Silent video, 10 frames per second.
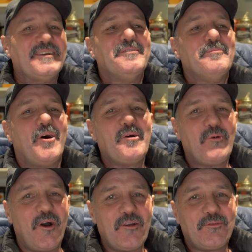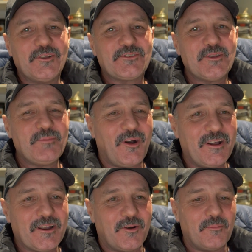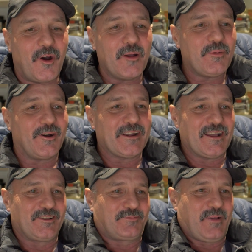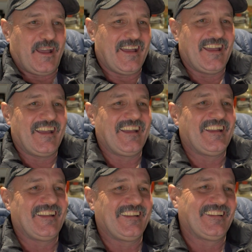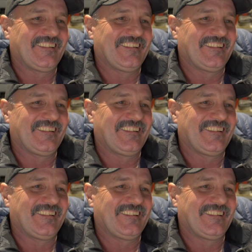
My wife wants her bino or my binos back.